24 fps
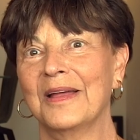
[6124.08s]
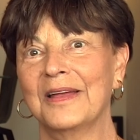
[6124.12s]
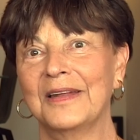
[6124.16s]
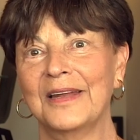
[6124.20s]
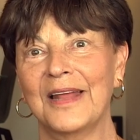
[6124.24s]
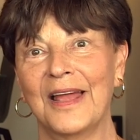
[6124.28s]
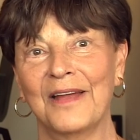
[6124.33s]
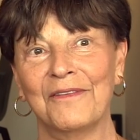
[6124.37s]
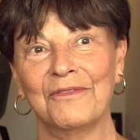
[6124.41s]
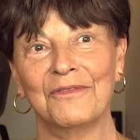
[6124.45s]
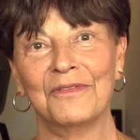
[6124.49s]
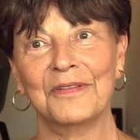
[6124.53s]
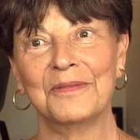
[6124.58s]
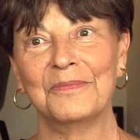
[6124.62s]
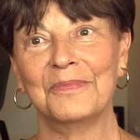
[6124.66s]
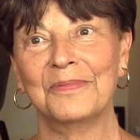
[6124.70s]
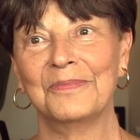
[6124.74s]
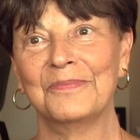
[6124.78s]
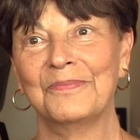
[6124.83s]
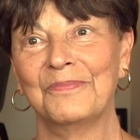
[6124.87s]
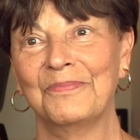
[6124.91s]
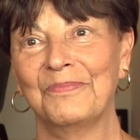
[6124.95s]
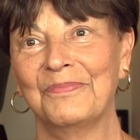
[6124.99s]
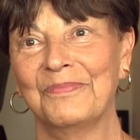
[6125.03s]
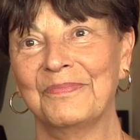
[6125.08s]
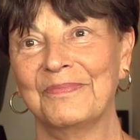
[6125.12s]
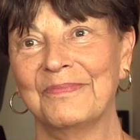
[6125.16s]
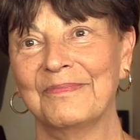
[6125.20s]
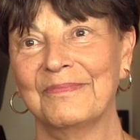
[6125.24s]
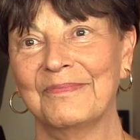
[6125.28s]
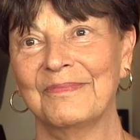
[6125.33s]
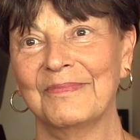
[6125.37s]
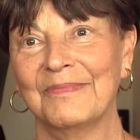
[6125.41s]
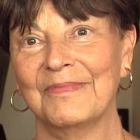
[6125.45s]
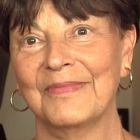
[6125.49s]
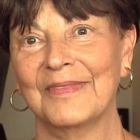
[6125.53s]
And every
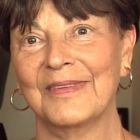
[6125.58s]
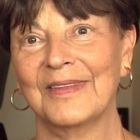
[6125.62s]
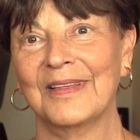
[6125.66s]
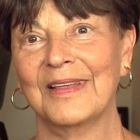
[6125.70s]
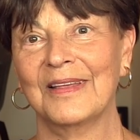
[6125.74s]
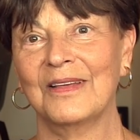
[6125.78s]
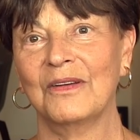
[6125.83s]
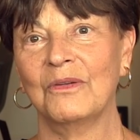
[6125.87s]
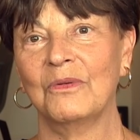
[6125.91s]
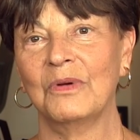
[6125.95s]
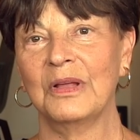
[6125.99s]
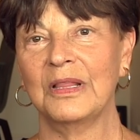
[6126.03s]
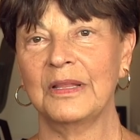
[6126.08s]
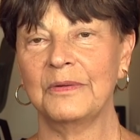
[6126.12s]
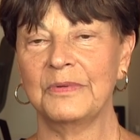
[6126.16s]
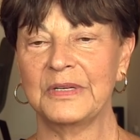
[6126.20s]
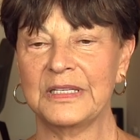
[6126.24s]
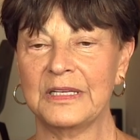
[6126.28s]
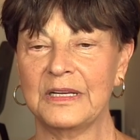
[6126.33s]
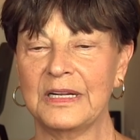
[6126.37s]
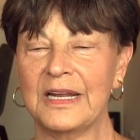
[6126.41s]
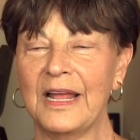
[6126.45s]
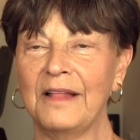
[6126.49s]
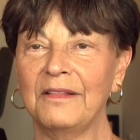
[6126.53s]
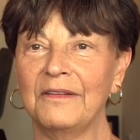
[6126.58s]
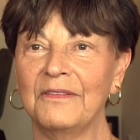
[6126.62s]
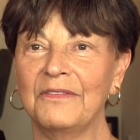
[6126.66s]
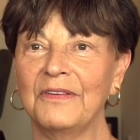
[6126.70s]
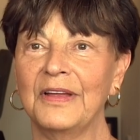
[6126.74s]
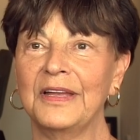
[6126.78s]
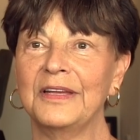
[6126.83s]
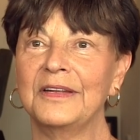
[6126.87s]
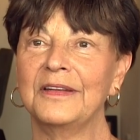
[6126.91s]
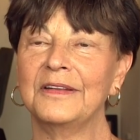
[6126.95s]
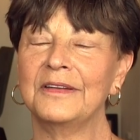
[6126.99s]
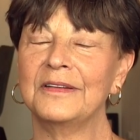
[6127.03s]
well, it was an
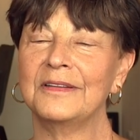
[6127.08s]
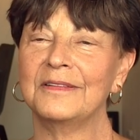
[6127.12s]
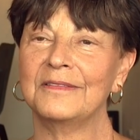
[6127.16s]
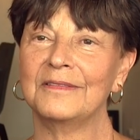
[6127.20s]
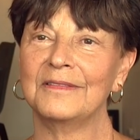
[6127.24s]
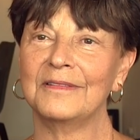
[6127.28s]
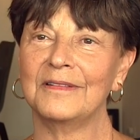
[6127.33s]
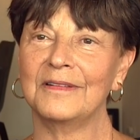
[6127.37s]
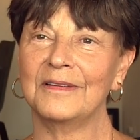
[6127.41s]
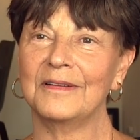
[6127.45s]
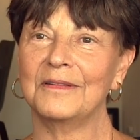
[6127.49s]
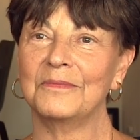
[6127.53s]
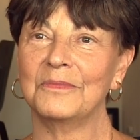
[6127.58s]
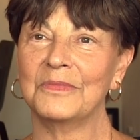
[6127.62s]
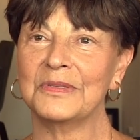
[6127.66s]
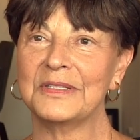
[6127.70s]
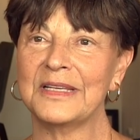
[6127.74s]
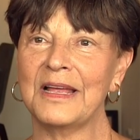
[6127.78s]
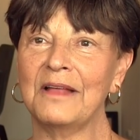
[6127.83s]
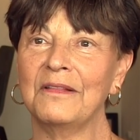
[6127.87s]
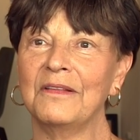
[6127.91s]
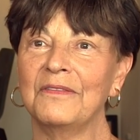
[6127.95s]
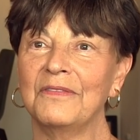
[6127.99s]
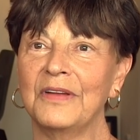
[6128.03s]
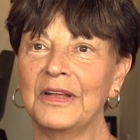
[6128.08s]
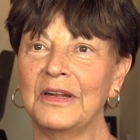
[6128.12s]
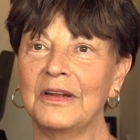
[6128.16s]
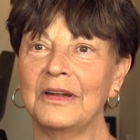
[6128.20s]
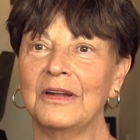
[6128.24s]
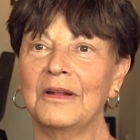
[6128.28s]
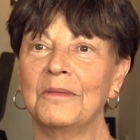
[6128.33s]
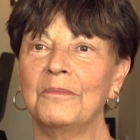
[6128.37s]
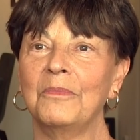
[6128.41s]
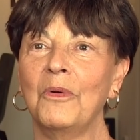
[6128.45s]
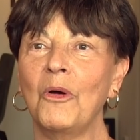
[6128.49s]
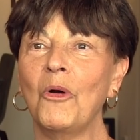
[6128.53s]
elevated um, was elevated
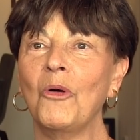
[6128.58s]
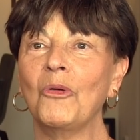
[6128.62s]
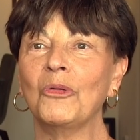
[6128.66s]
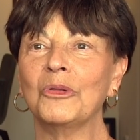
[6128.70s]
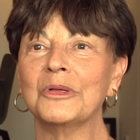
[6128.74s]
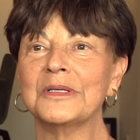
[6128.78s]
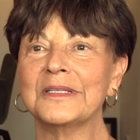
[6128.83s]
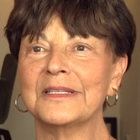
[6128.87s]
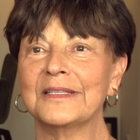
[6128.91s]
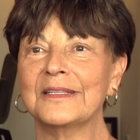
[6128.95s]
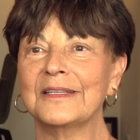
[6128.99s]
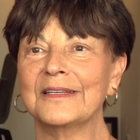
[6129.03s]
on poles.